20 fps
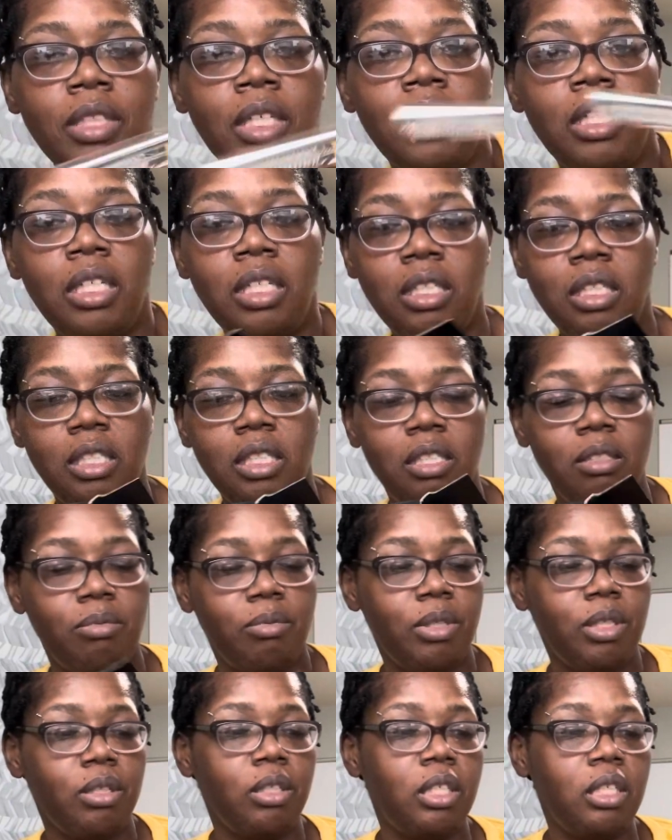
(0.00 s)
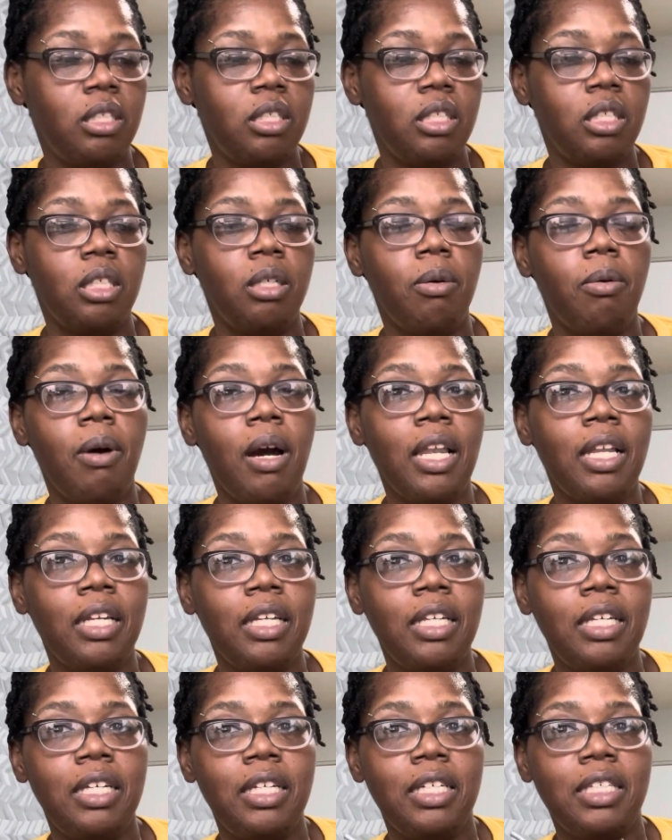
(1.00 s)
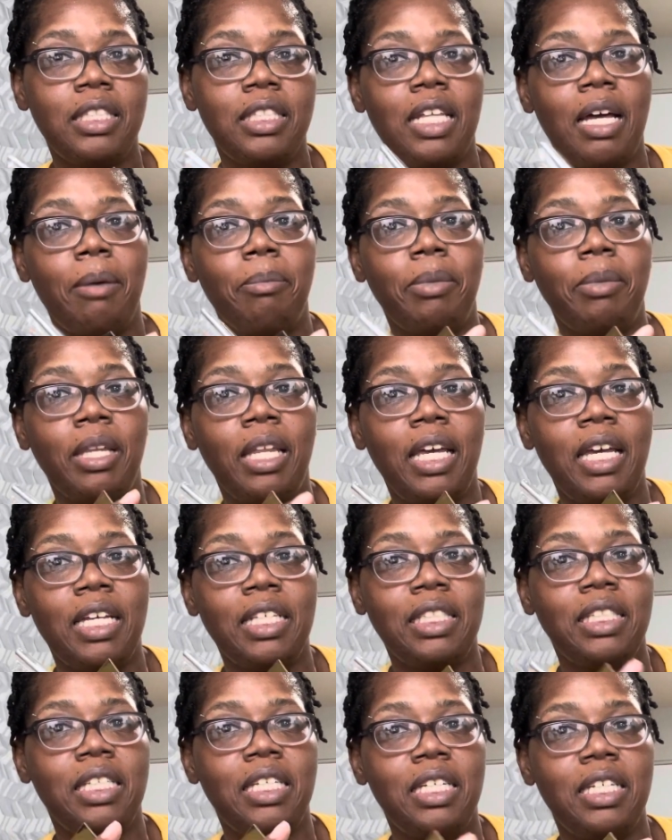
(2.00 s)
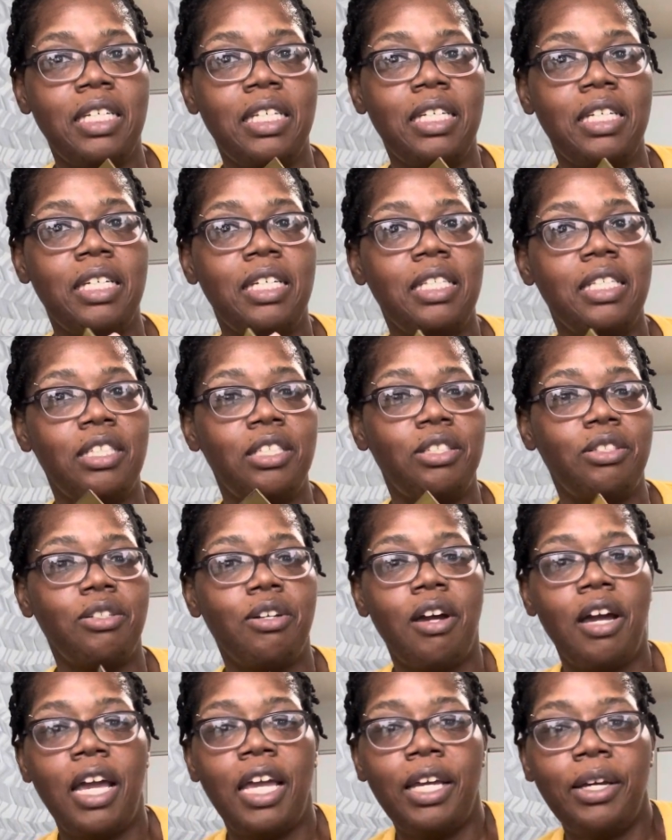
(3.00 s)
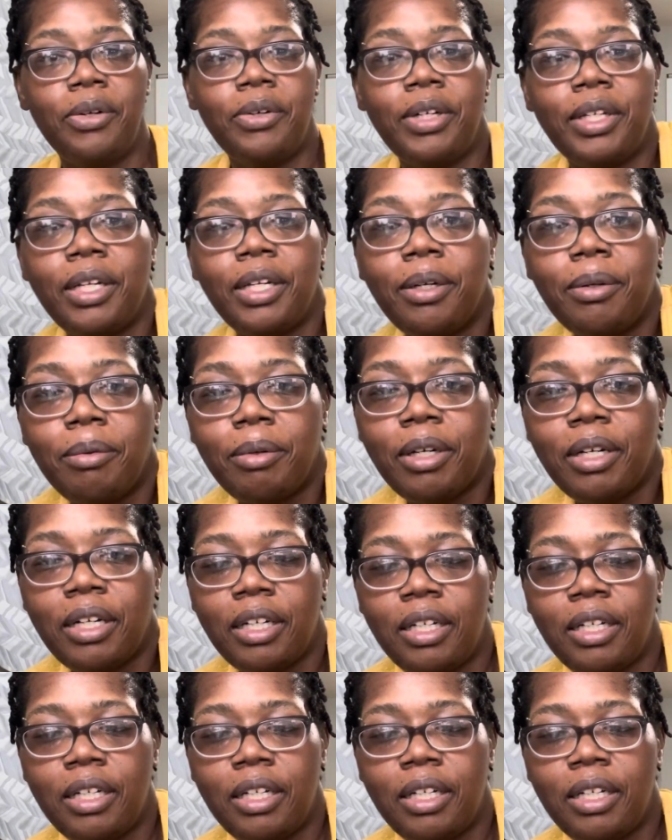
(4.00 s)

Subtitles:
This is really good quality. It's not plastic. The straw ain't going nowhere.